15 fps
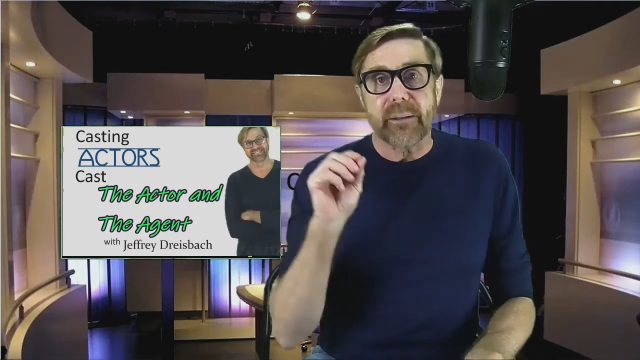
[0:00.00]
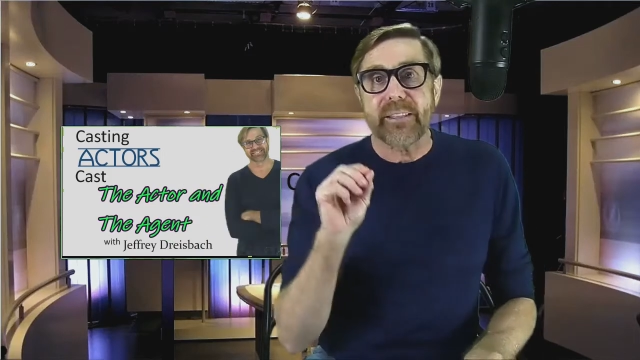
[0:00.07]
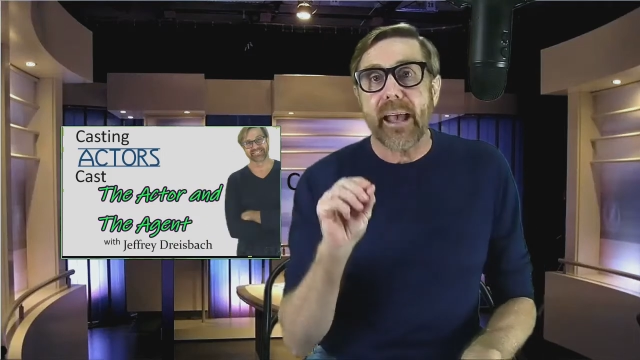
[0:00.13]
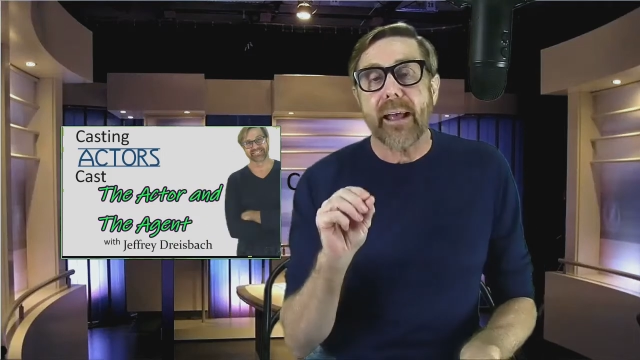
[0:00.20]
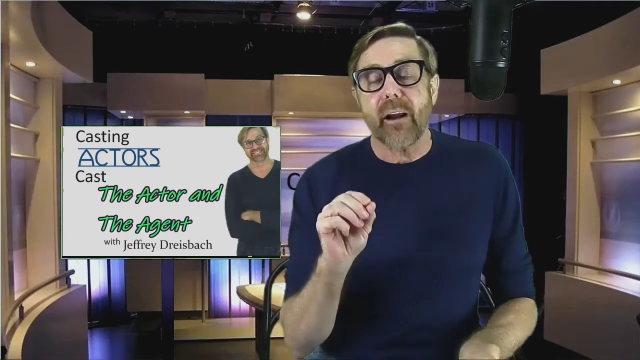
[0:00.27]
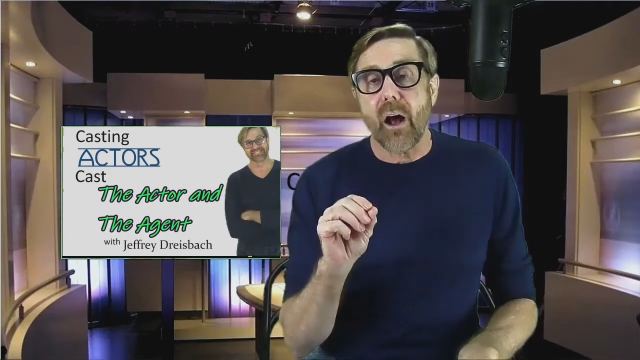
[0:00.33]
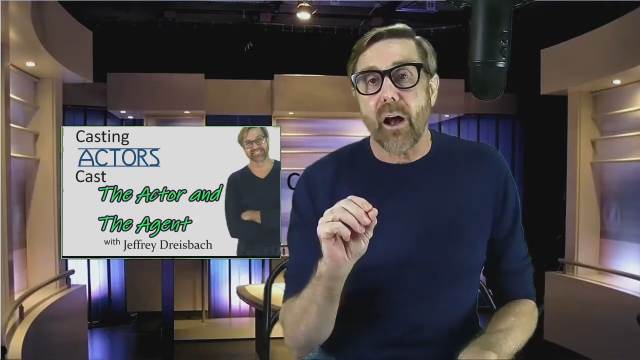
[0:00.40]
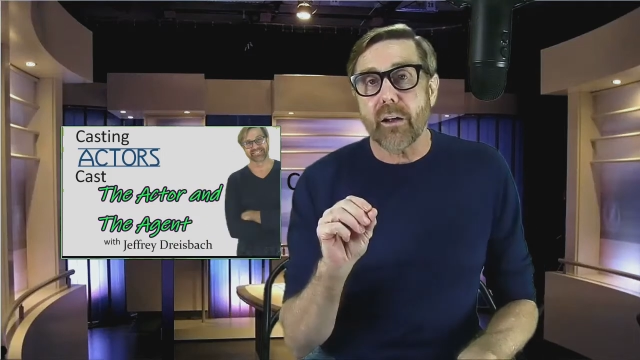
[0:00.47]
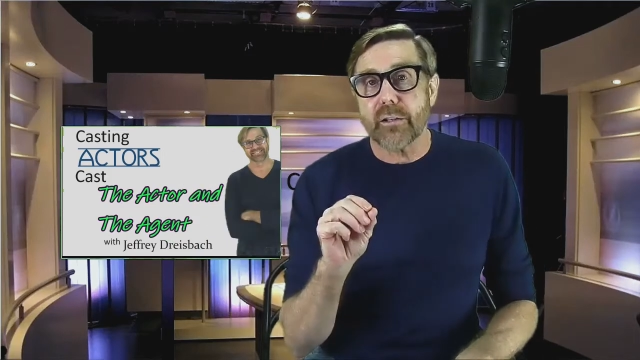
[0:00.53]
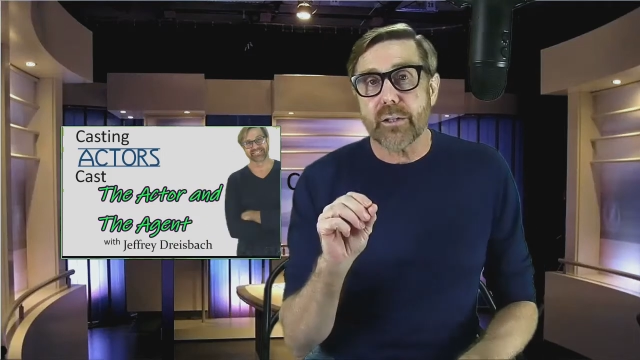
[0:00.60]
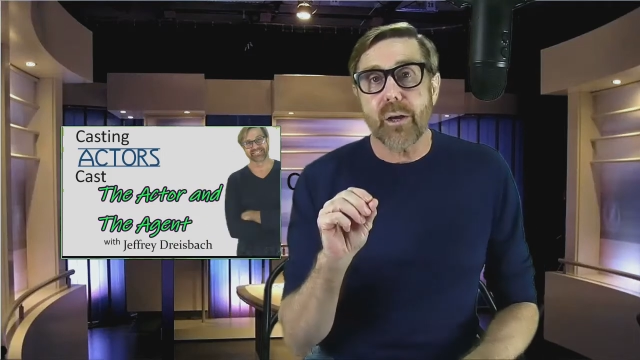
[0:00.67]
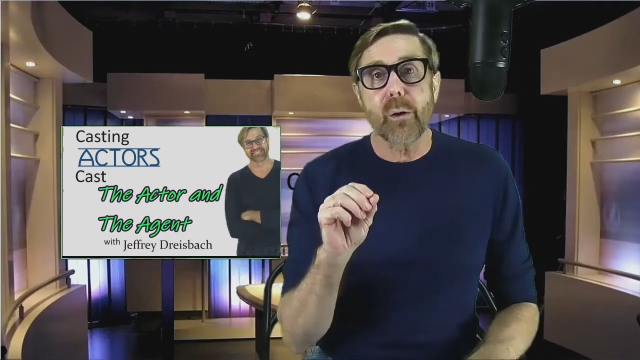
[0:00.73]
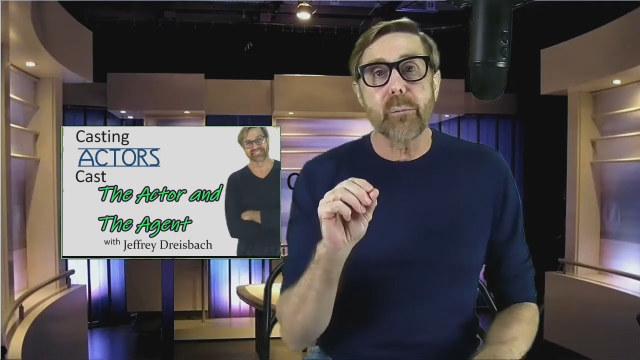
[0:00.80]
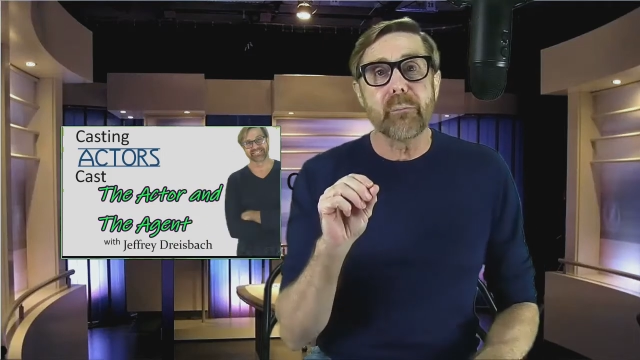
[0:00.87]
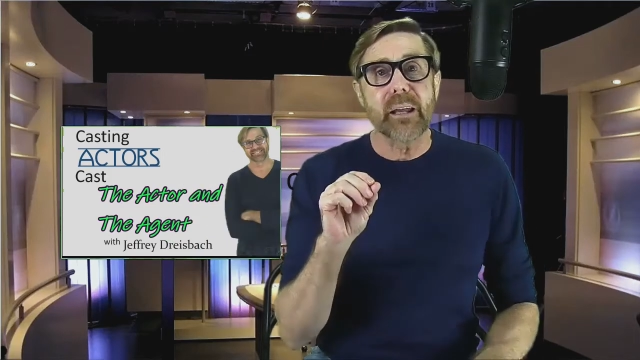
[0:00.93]
But that
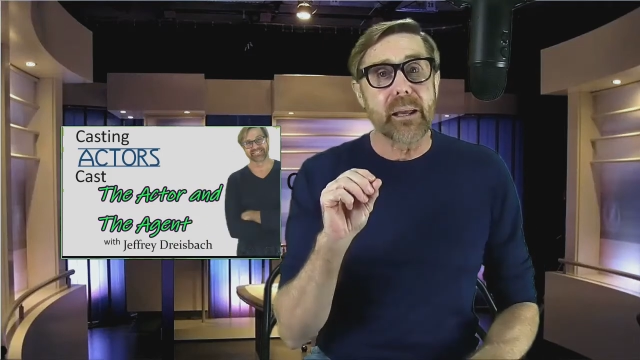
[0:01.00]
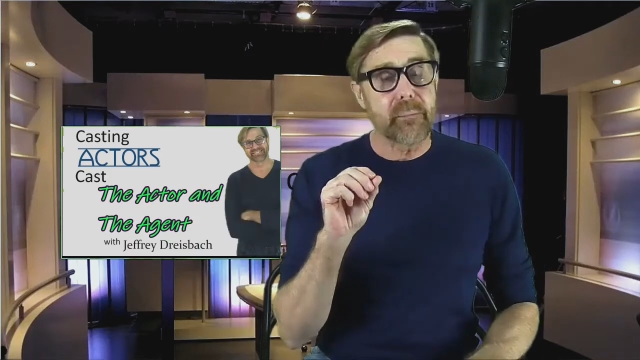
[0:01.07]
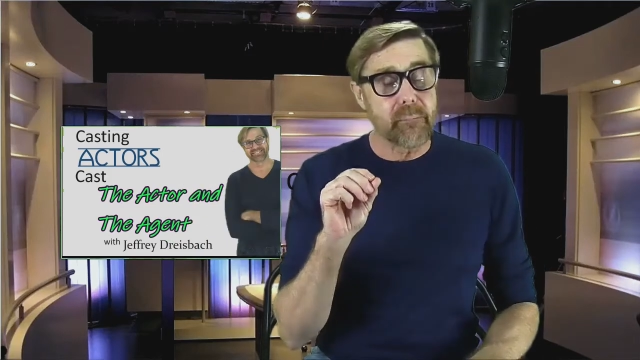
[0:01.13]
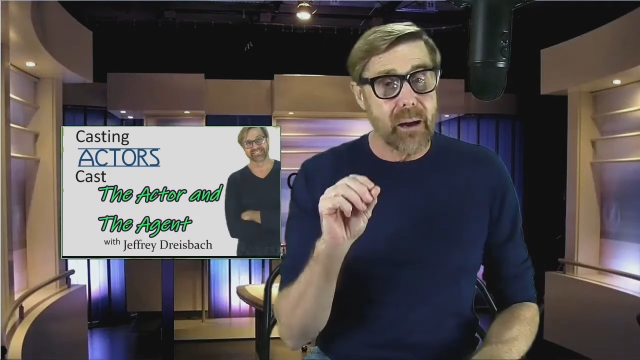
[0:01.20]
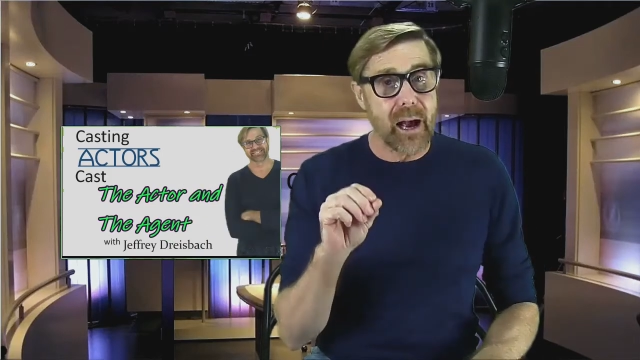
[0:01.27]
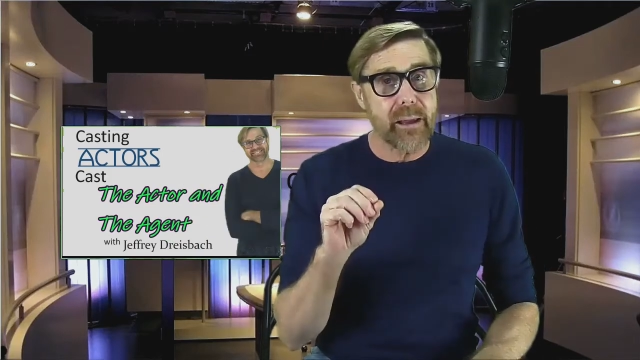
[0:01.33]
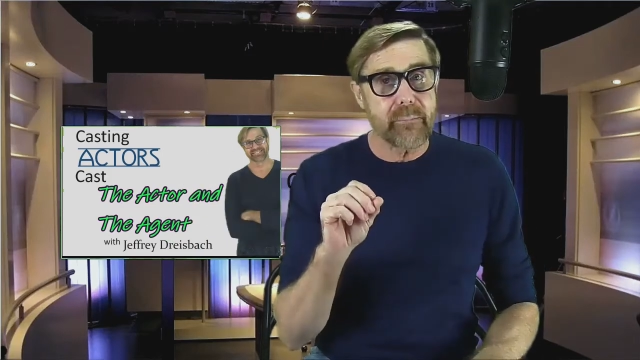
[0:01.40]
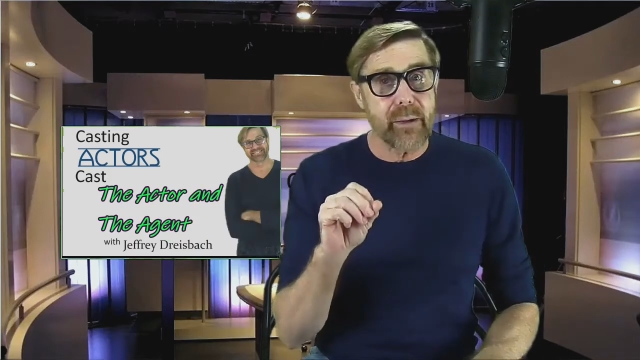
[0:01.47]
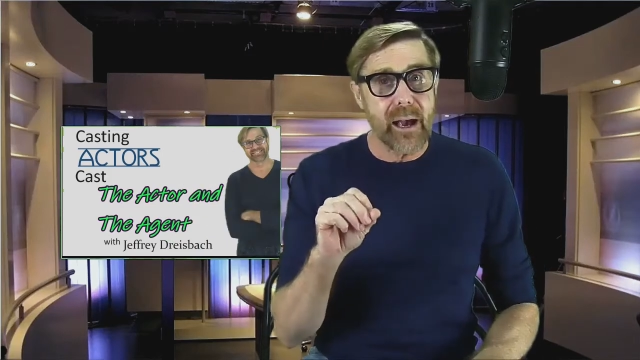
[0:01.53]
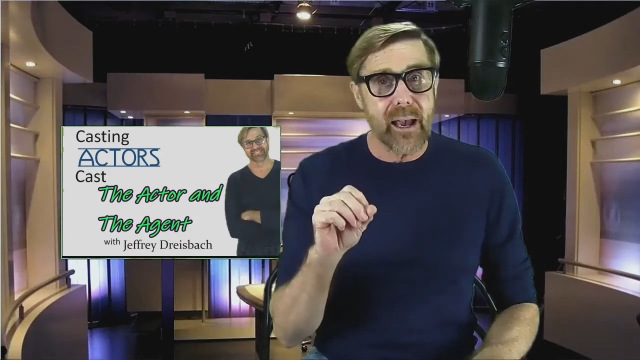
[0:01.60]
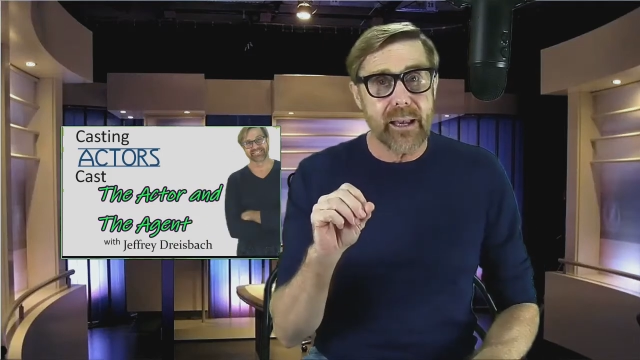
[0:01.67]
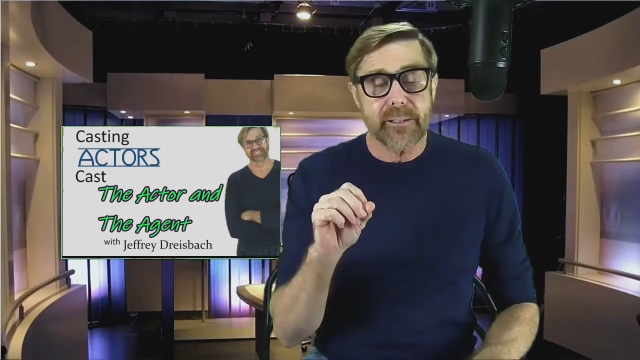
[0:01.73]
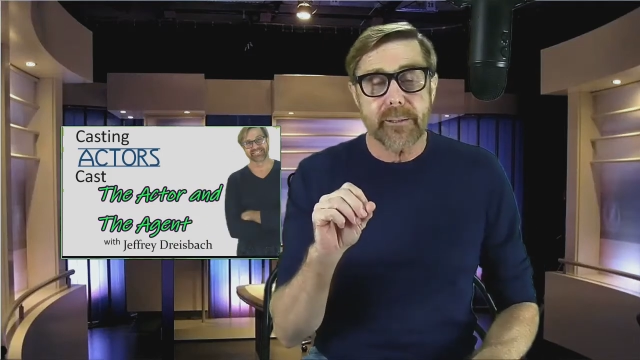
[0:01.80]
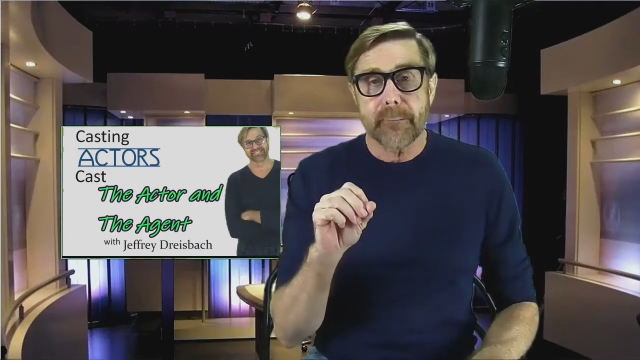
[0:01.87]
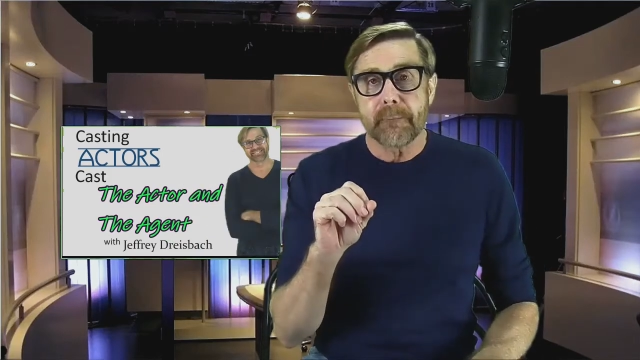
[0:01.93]
also, in my
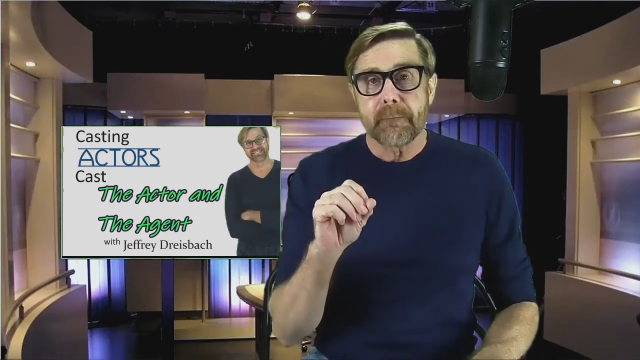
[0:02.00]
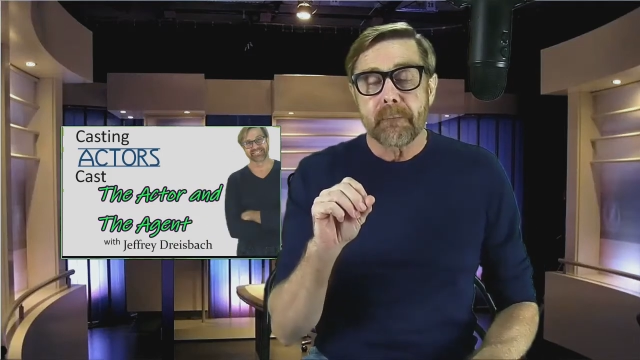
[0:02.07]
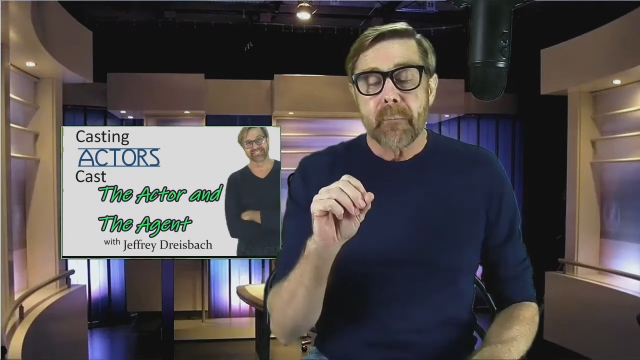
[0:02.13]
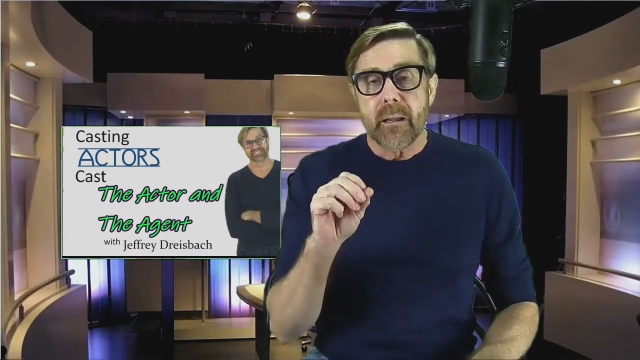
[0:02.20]
mind,